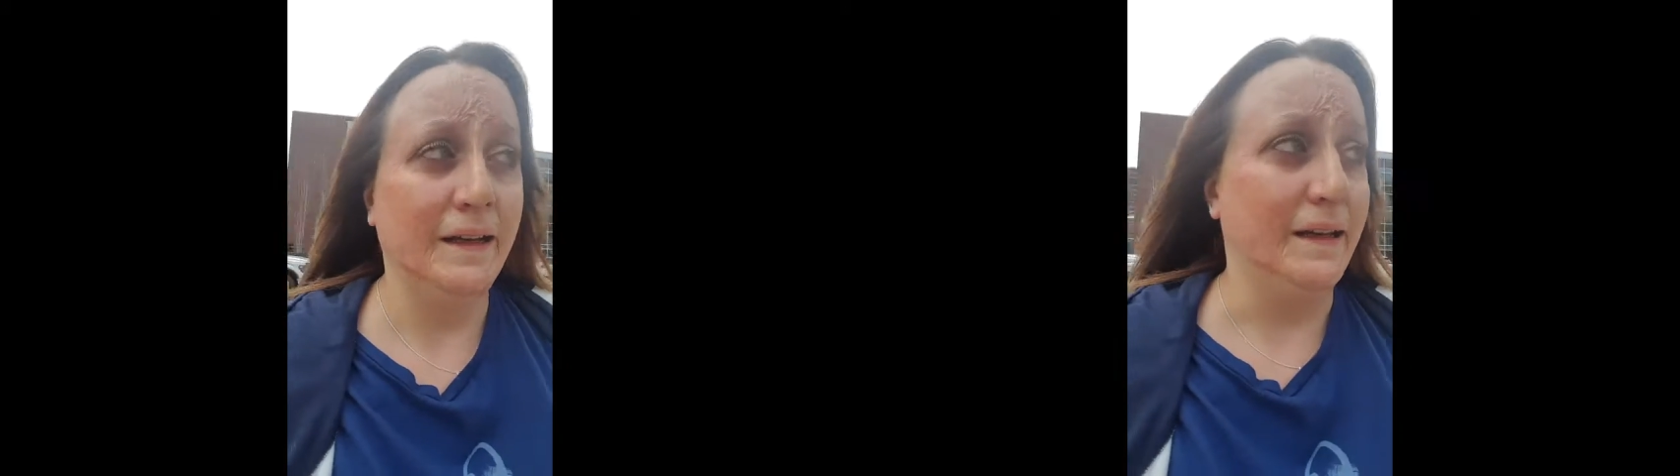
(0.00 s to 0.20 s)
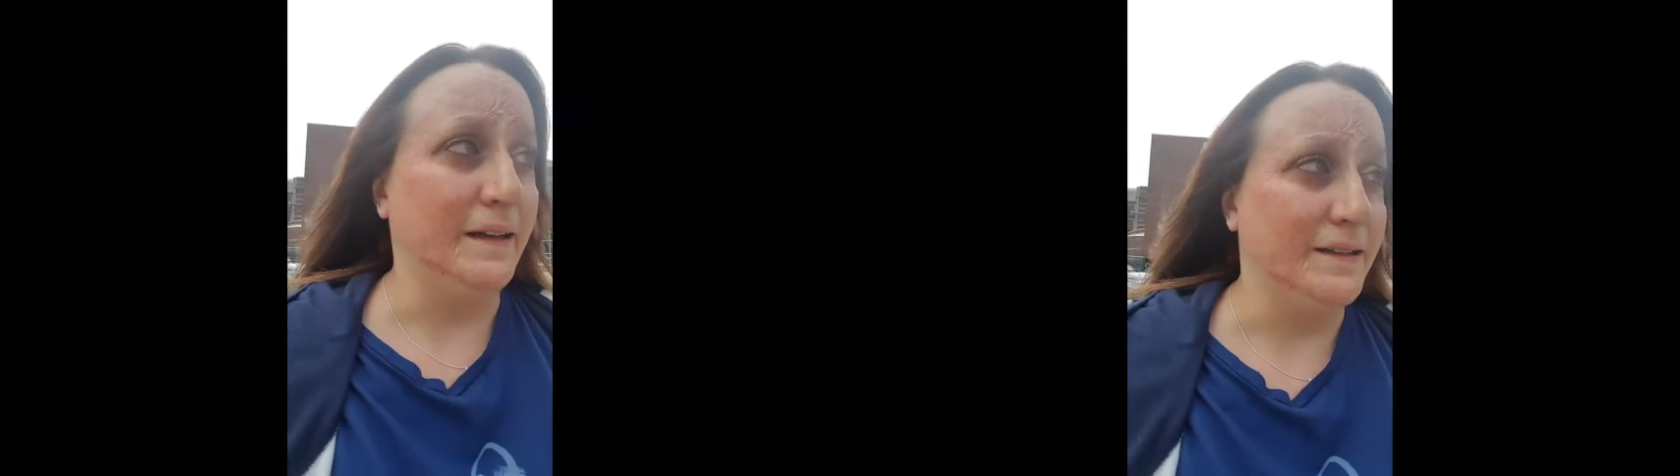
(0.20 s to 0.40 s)

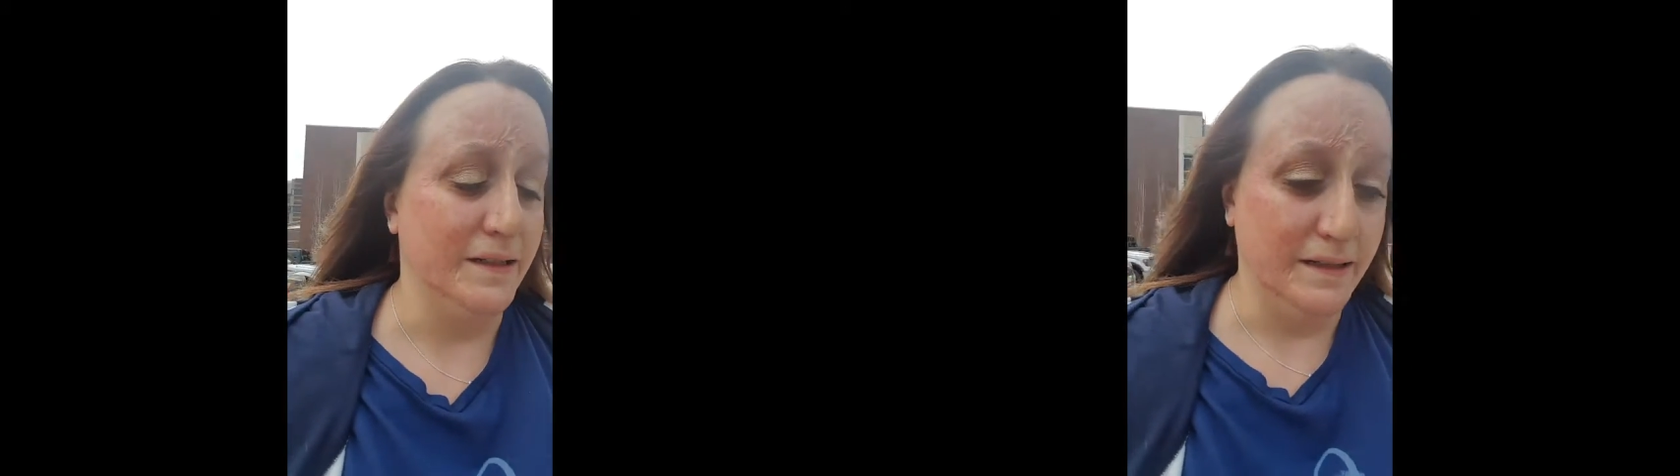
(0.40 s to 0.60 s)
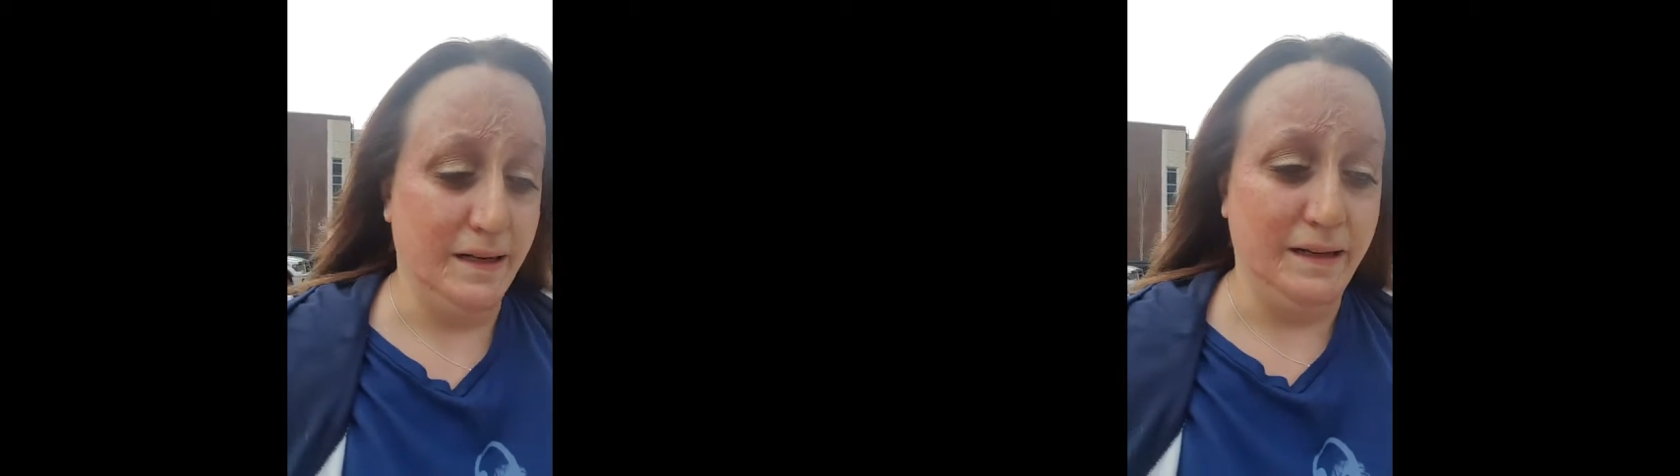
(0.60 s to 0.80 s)

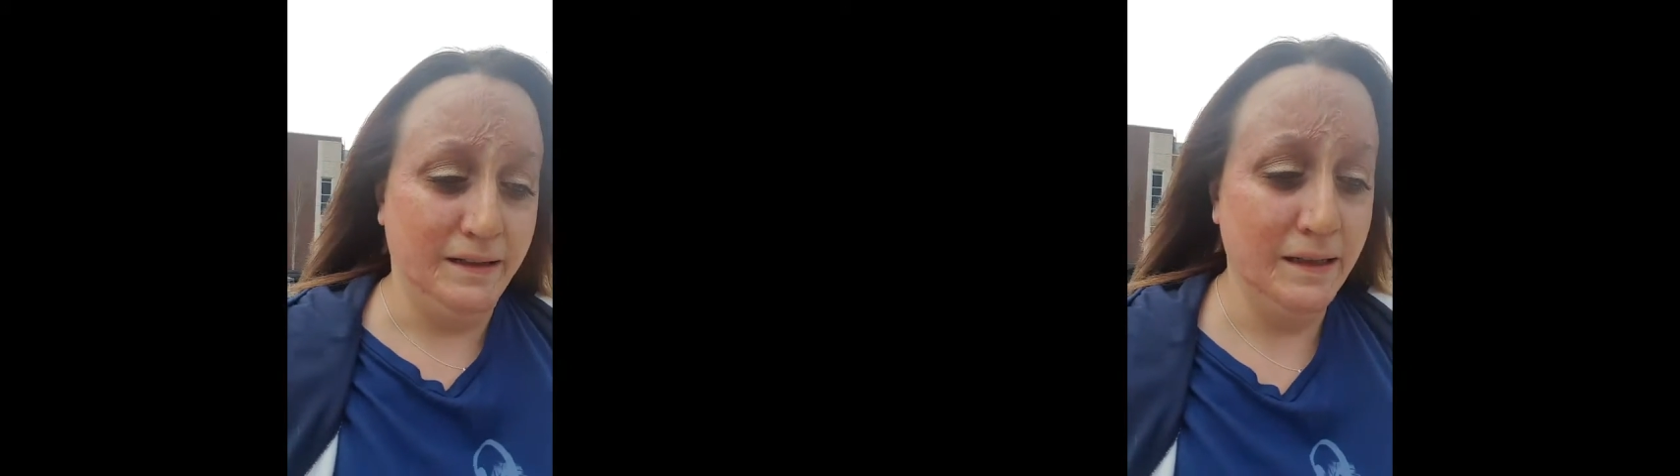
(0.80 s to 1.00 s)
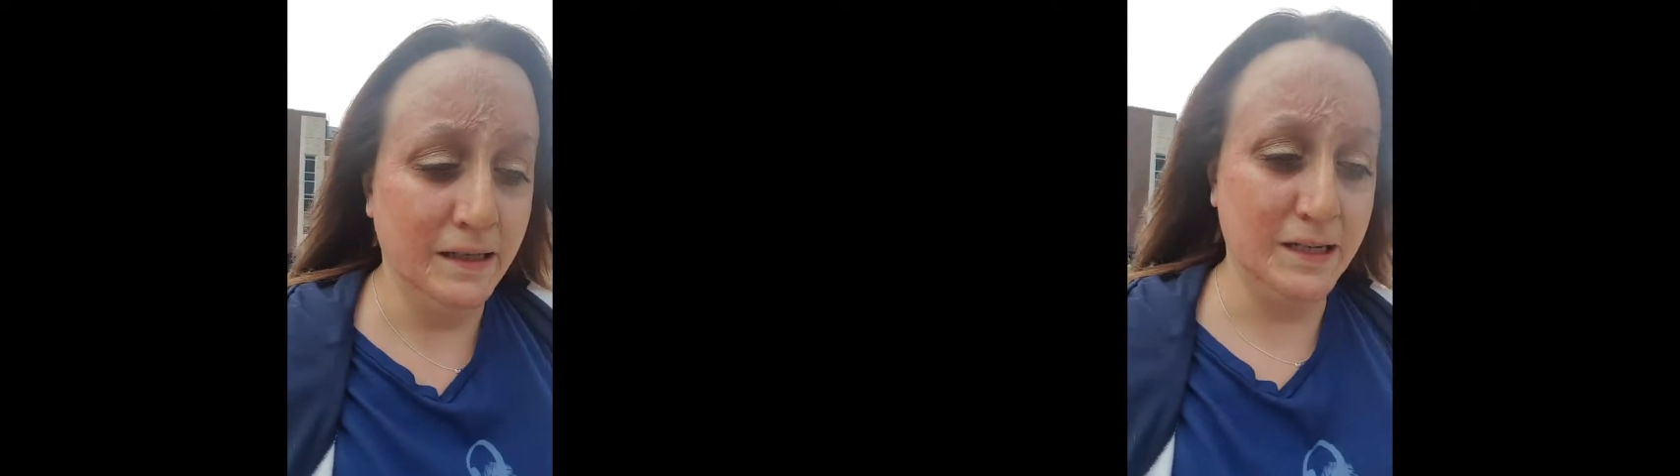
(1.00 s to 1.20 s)
and
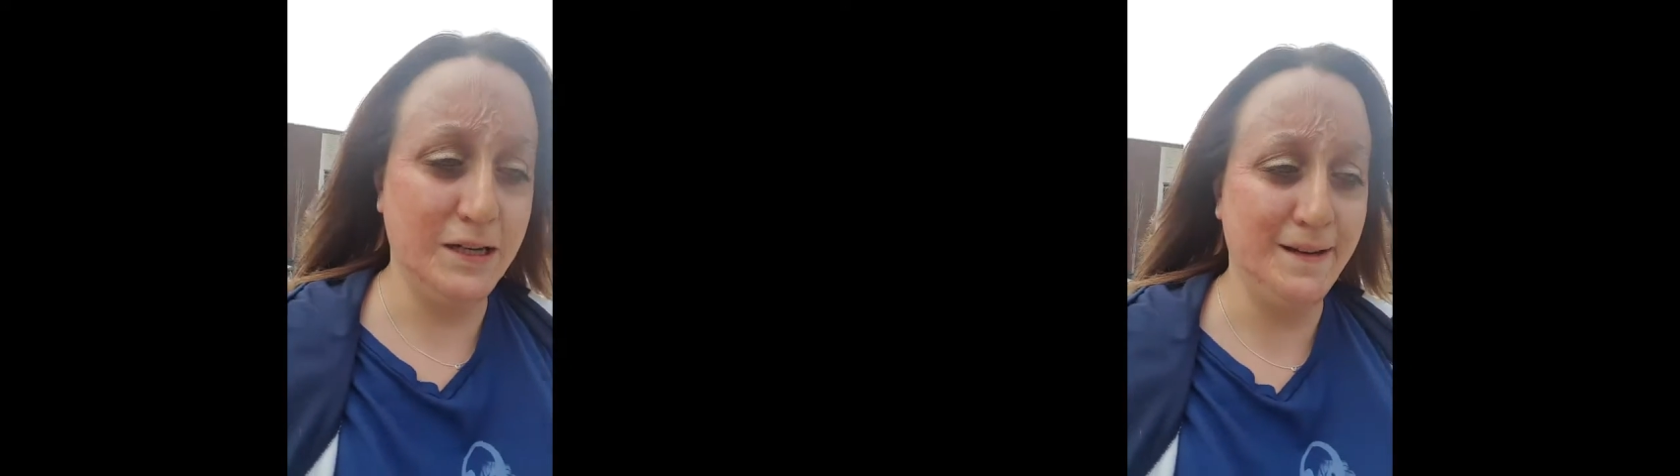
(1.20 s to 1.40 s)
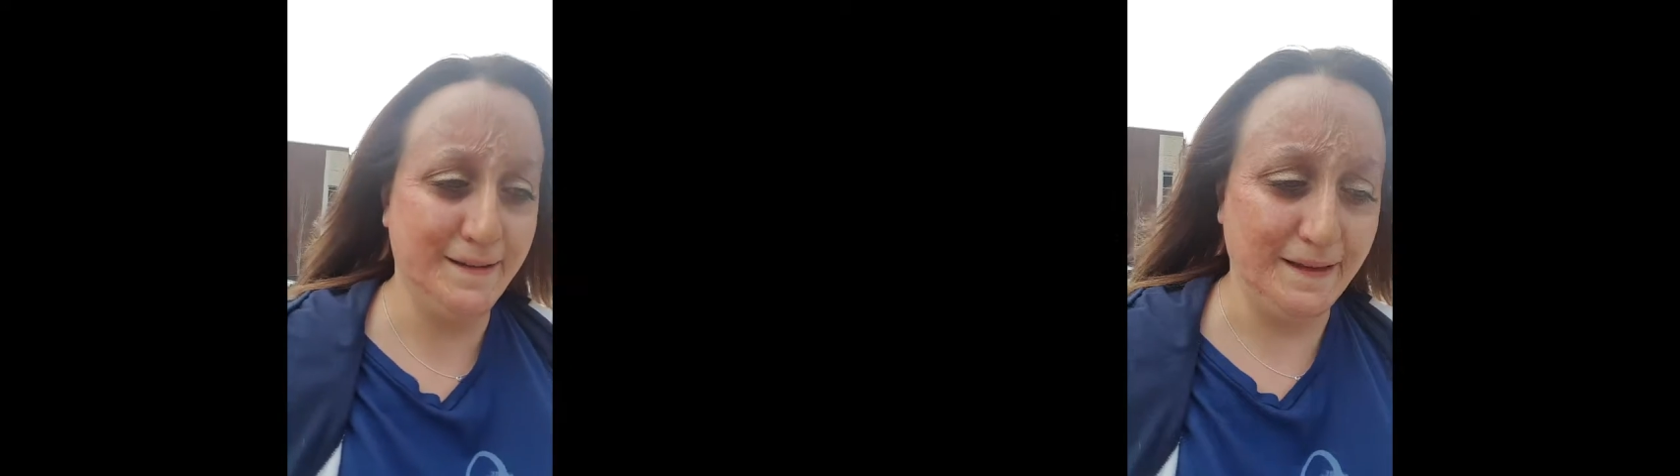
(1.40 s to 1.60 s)

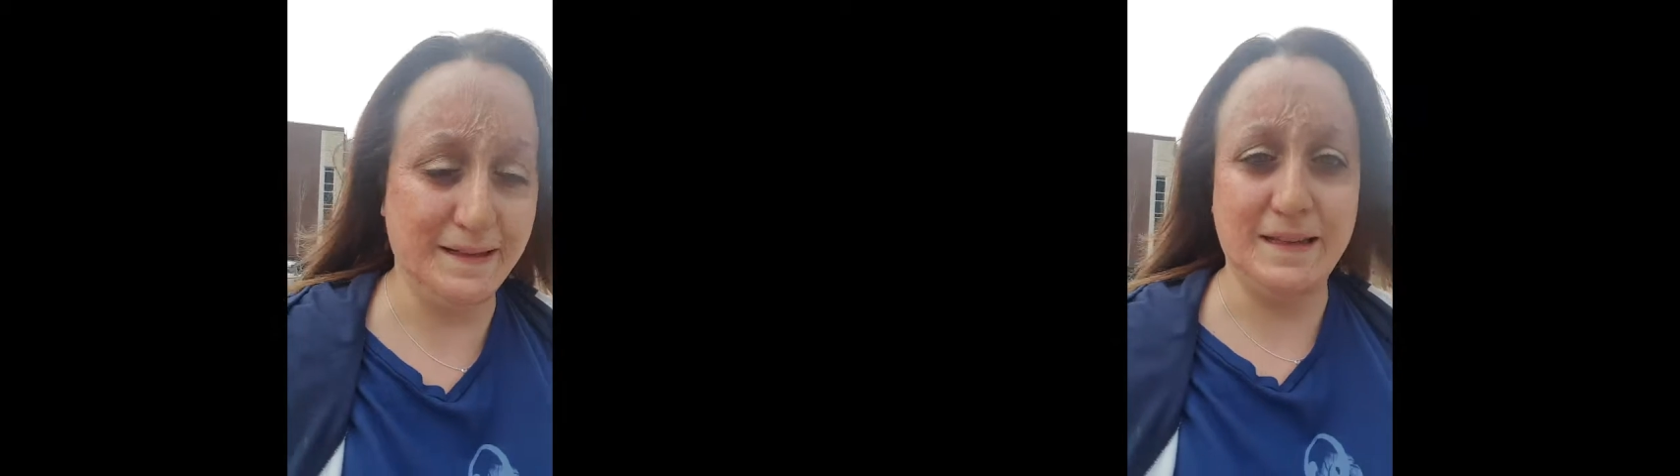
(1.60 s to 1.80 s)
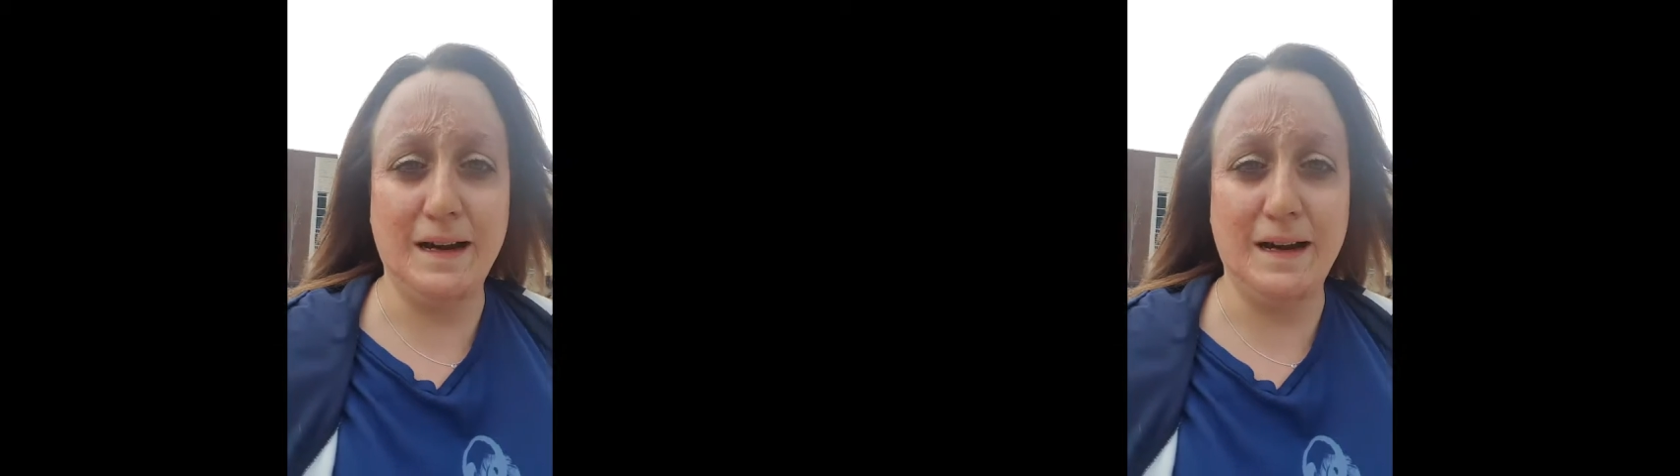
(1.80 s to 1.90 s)
that's